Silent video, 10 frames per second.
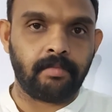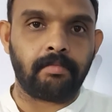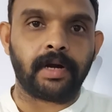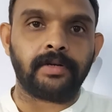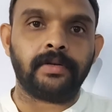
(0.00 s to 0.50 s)

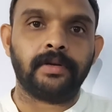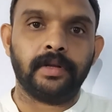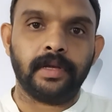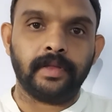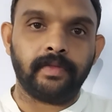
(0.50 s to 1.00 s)
But
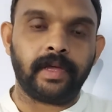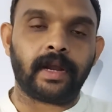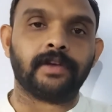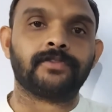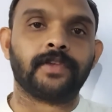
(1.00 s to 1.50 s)
there
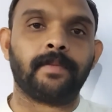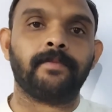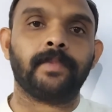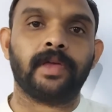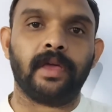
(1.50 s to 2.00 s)
are
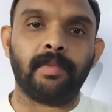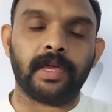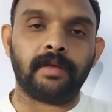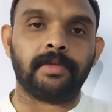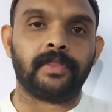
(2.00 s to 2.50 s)
some
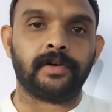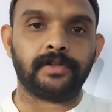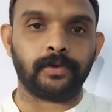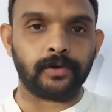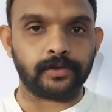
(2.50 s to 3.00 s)
chemical
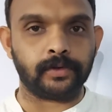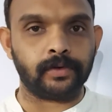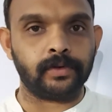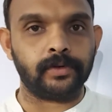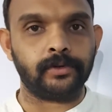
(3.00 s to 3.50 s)
methods
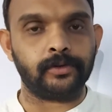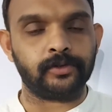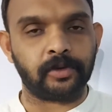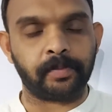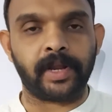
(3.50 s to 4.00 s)
also to
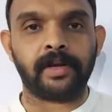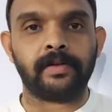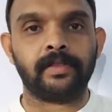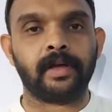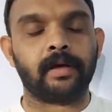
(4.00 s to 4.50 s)

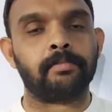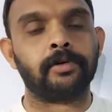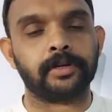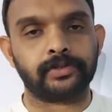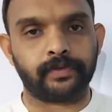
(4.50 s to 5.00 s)
separate the
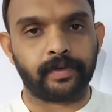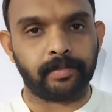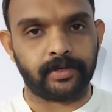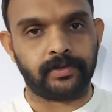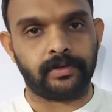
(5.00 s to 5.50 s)
components of a
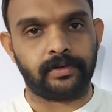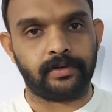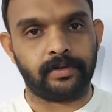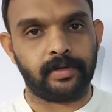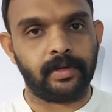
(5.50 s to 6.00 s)
mixture.
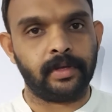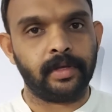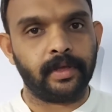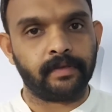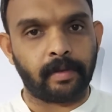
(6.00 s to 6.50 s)

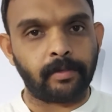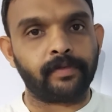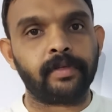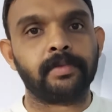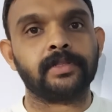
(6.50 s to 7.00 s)
Some
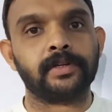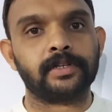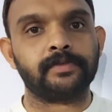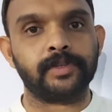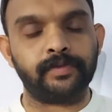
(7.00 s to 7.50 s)
of the
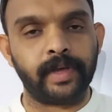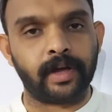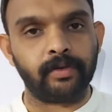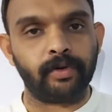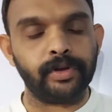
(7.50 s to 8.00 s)
methods which we
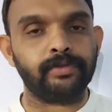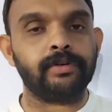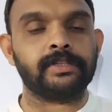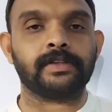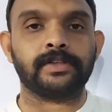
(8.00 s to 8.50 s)
are going to
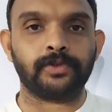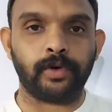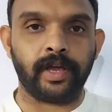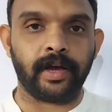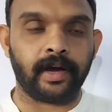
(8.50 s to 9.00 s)
discuss
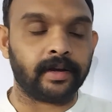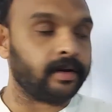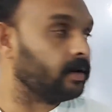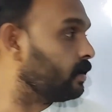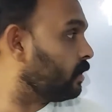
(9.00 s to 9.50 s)
today are